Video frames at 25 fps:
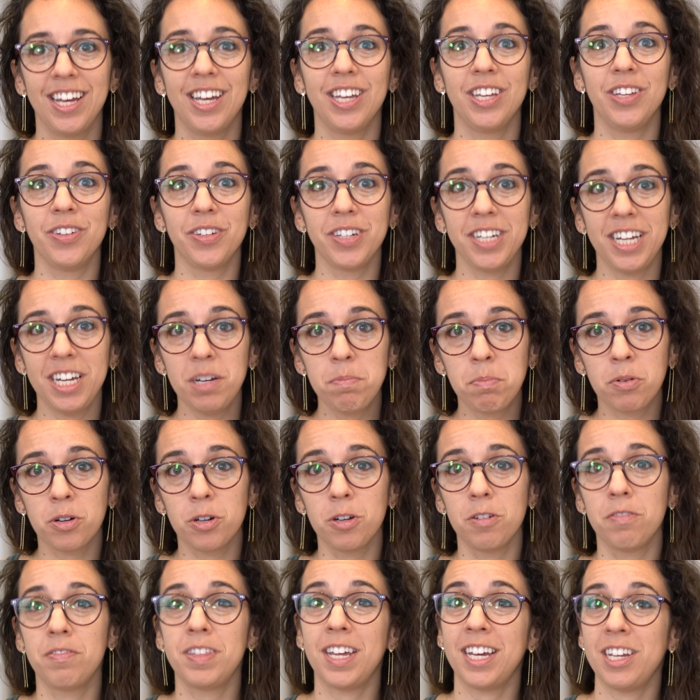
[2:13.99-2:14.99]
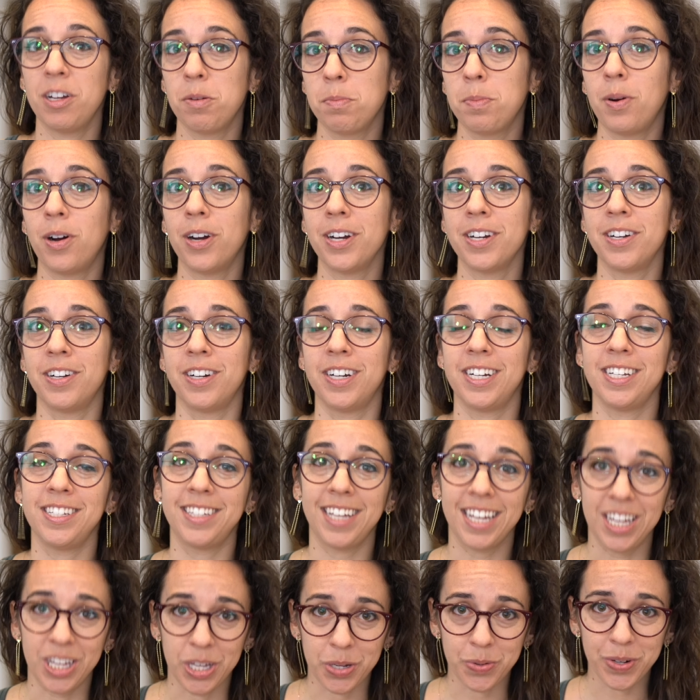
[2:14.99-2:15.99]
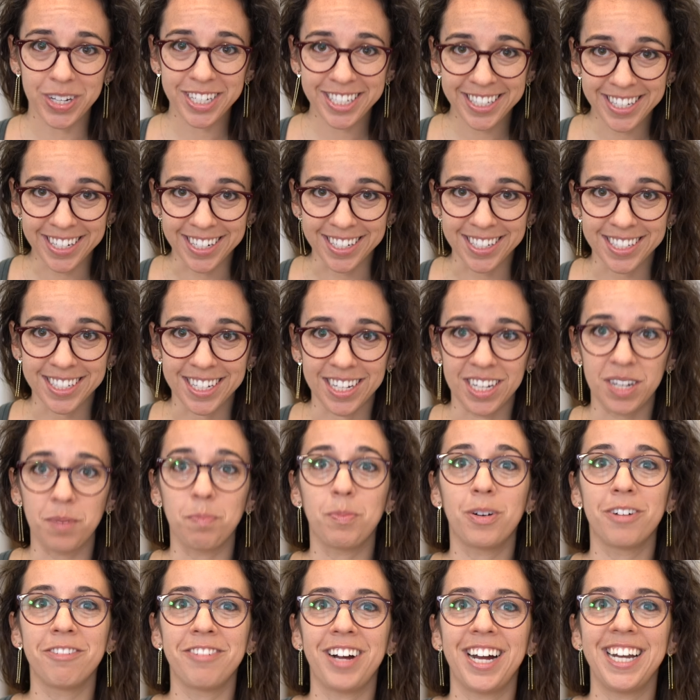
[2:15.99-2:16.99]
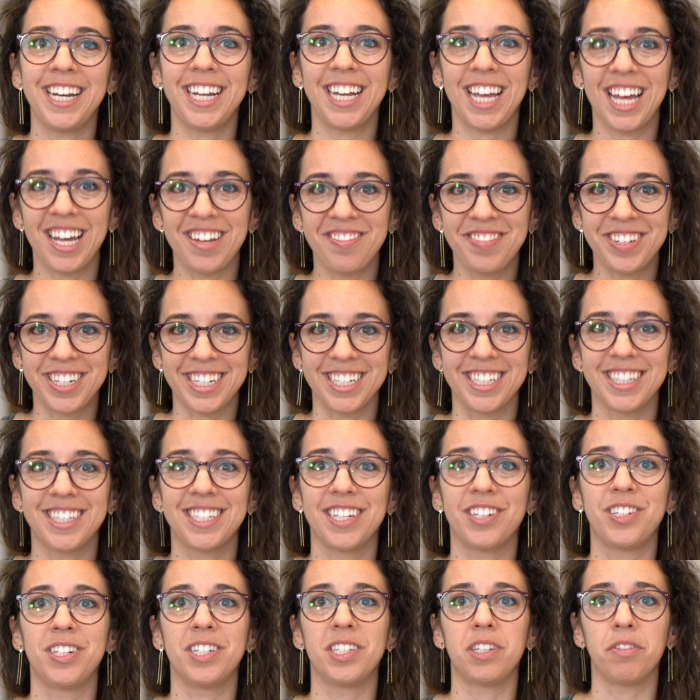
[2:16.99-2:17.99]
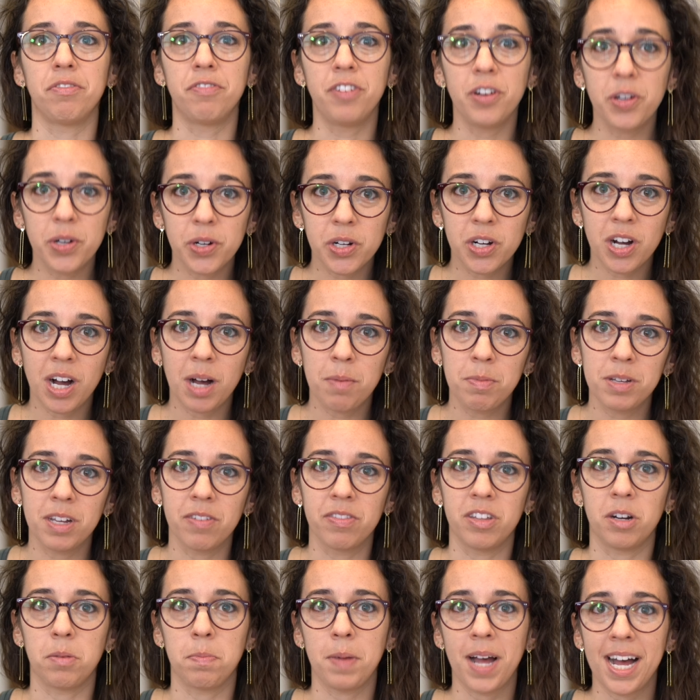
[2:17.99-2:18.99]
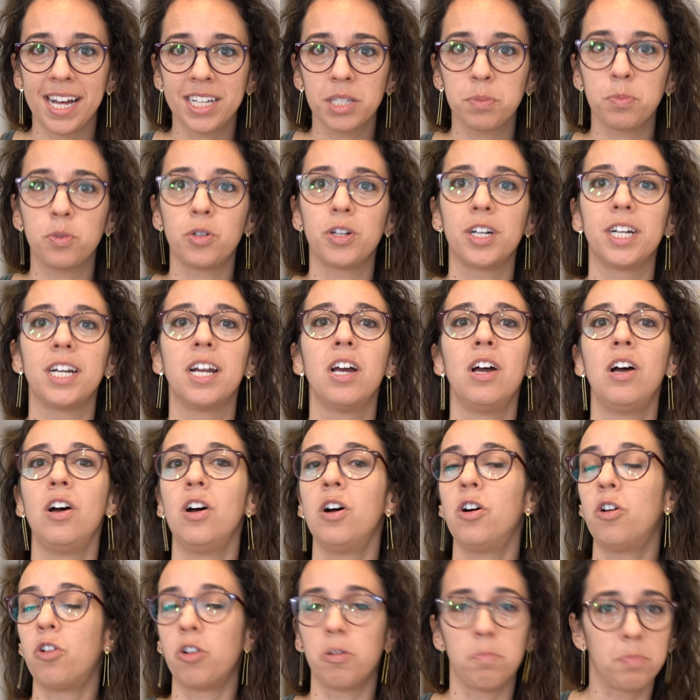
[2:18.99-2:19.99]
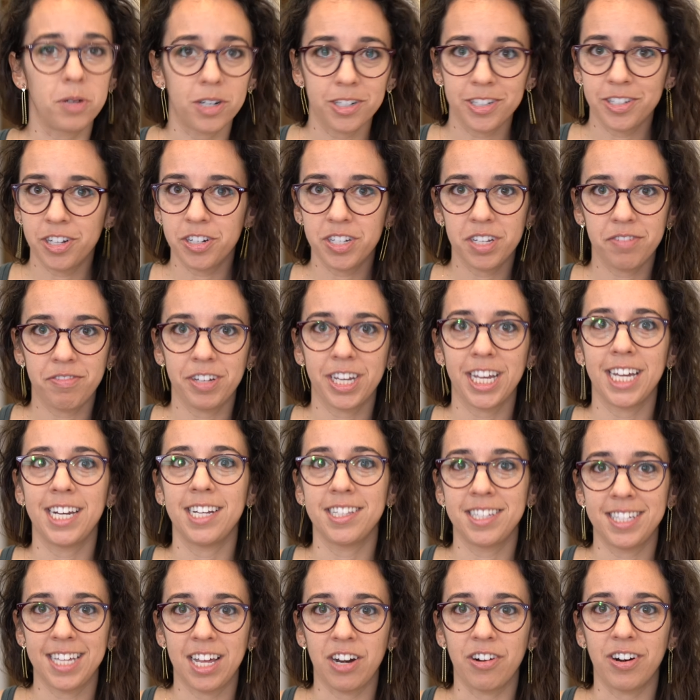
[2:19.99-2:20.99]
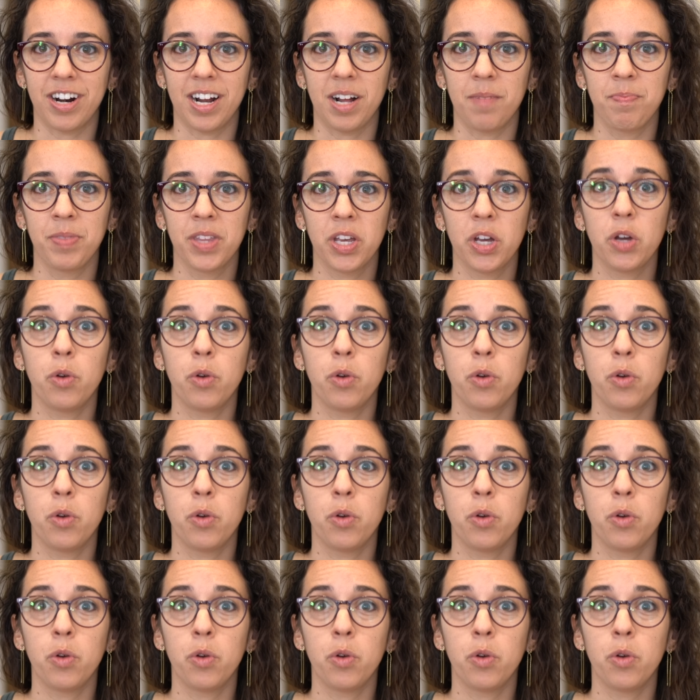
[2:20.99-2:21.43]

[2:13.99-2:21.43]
You'll need proof that your partner is a U.S. citizen, providing evidence such as a photocopy of their passport or birth certificate, etc.